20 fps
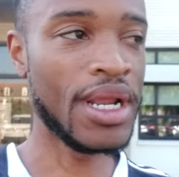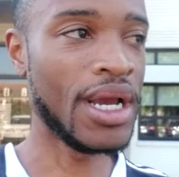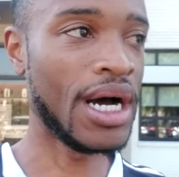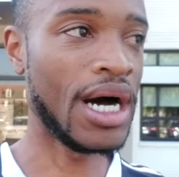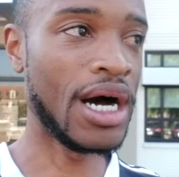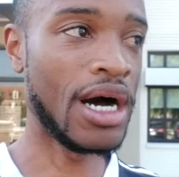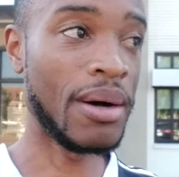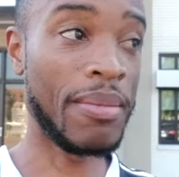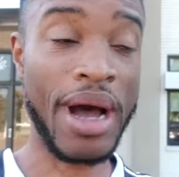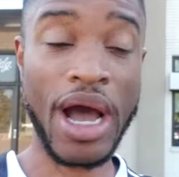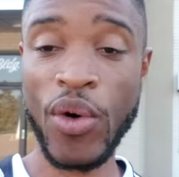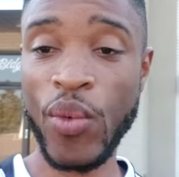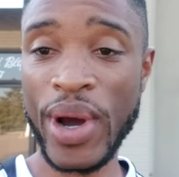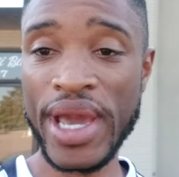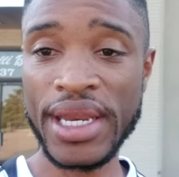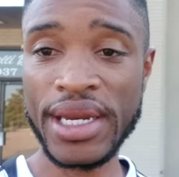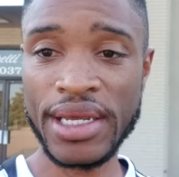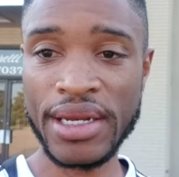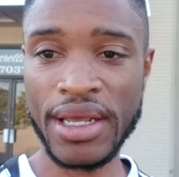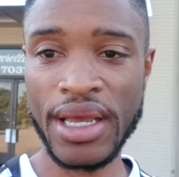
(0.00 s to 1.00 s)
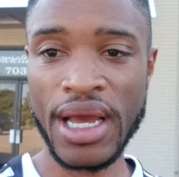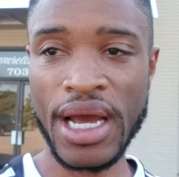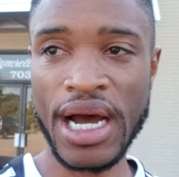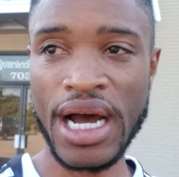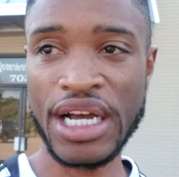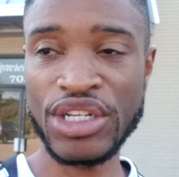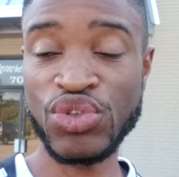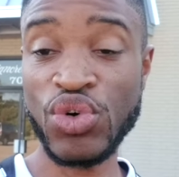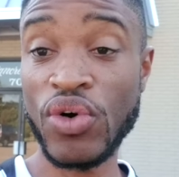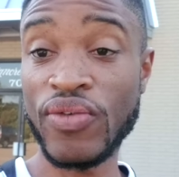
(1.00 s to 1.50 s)
Um, I waited.
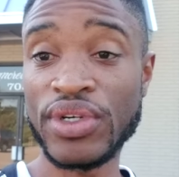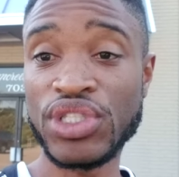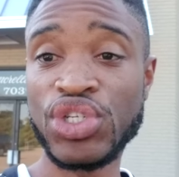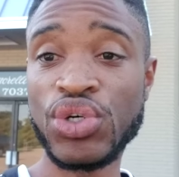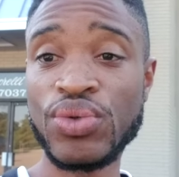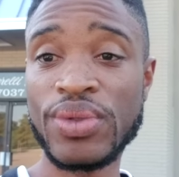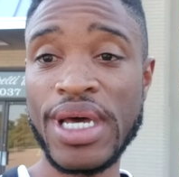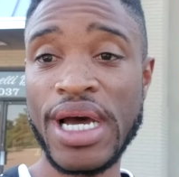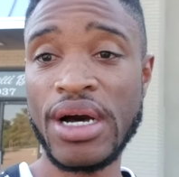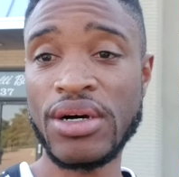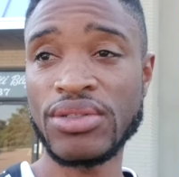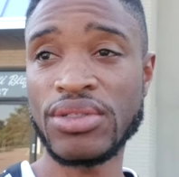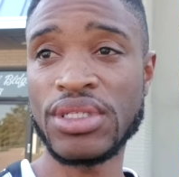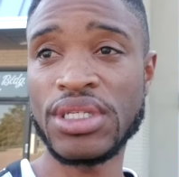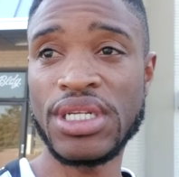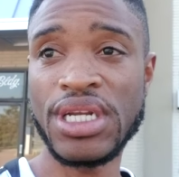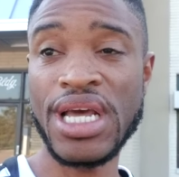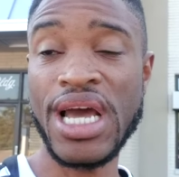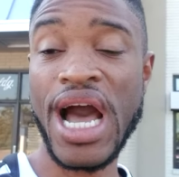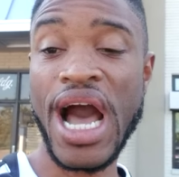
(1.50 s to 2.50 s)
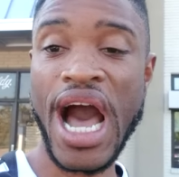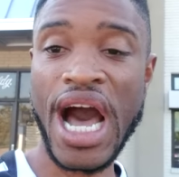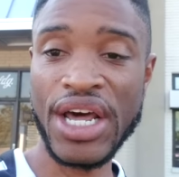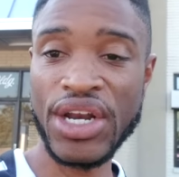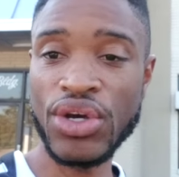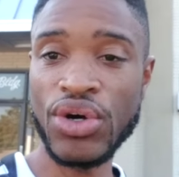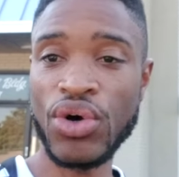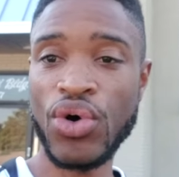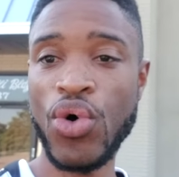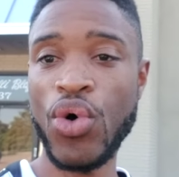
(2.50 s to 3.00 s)
I drove a 2000
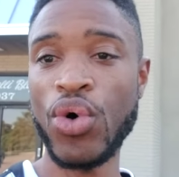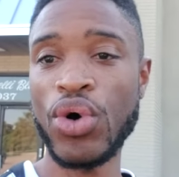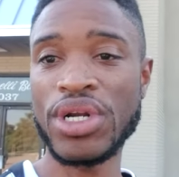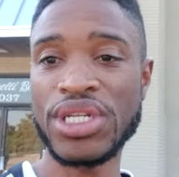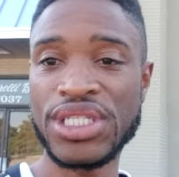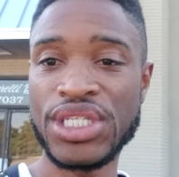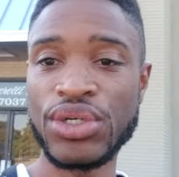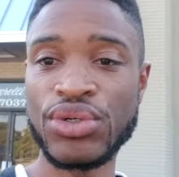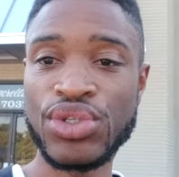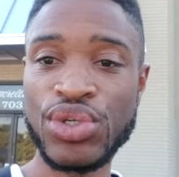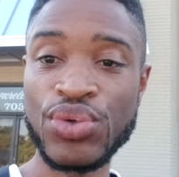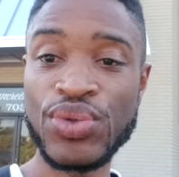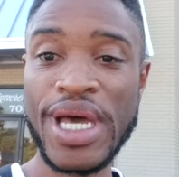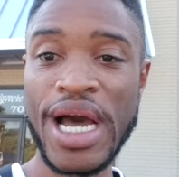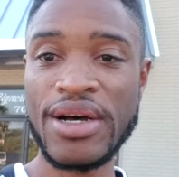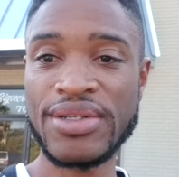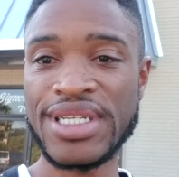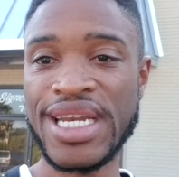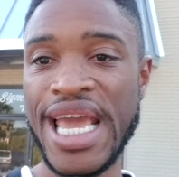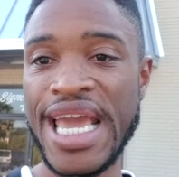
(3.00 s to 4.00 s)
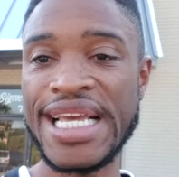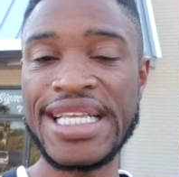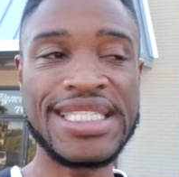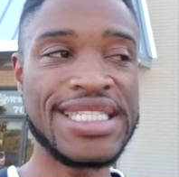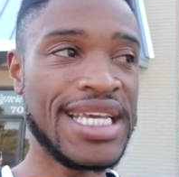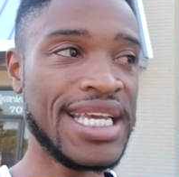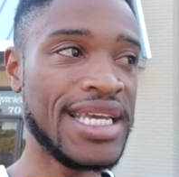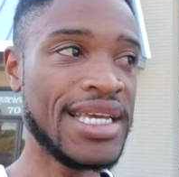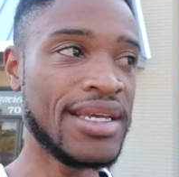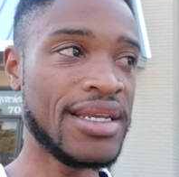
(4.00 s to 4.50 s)
Honda Accord until
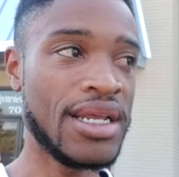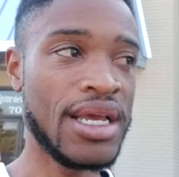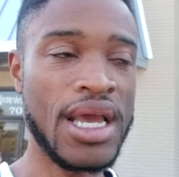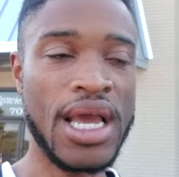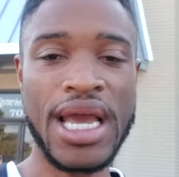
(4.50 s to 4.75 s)
2018,